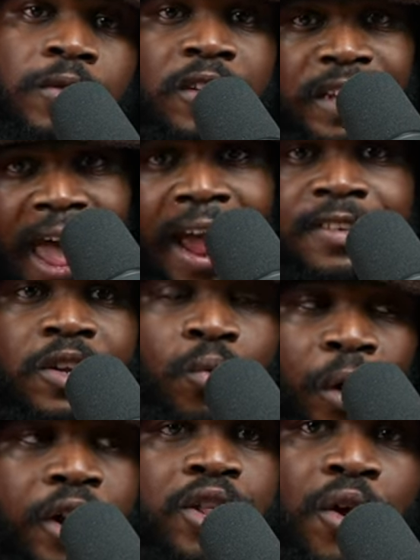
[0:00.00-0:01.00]
is actually one of
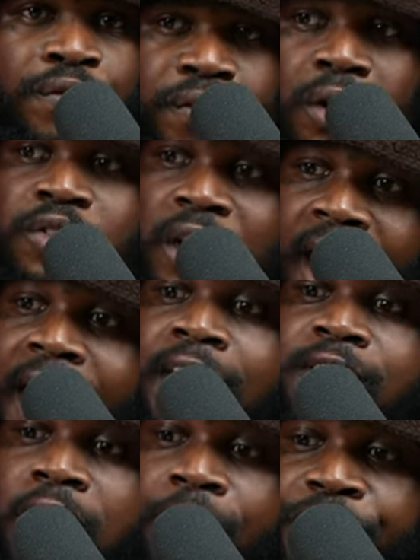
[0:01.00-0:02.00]
your first lines of